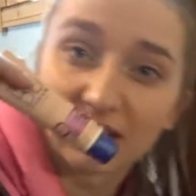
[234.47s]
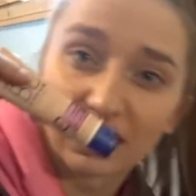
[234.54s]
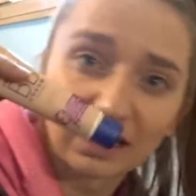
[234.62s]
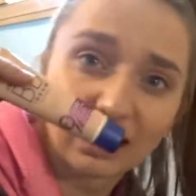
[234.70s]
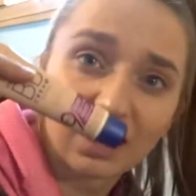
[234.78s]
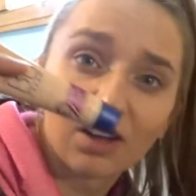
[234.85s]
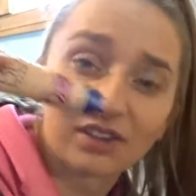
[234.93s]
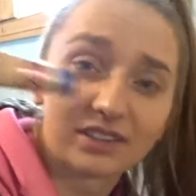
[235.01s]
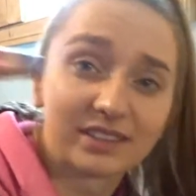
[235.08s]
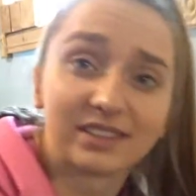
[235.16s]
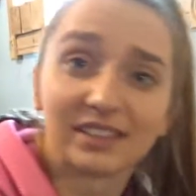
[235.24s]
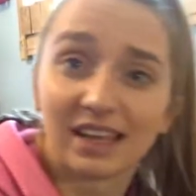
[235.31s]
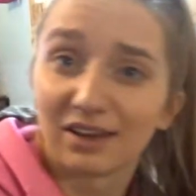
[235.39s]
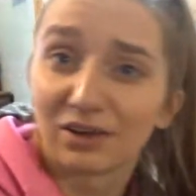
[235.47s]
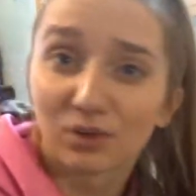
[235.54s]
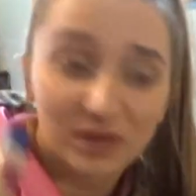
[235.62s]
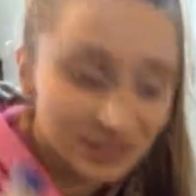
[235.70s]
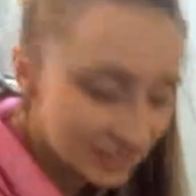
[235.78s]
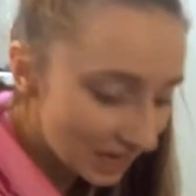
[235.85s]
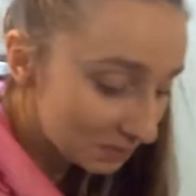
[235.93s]
got it on sale one
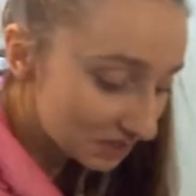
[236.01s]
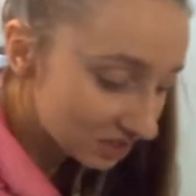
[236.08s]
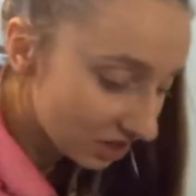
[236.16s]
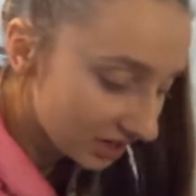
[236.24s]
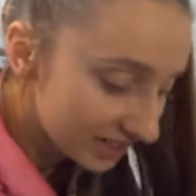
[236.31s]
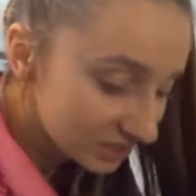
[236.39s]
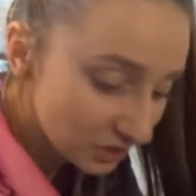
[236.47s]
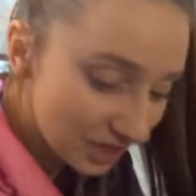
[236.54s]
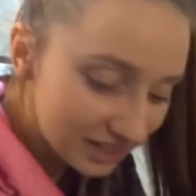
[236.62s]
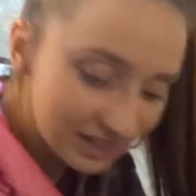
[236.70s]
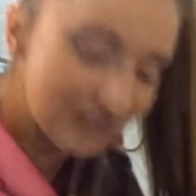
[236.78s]
time at Target, so I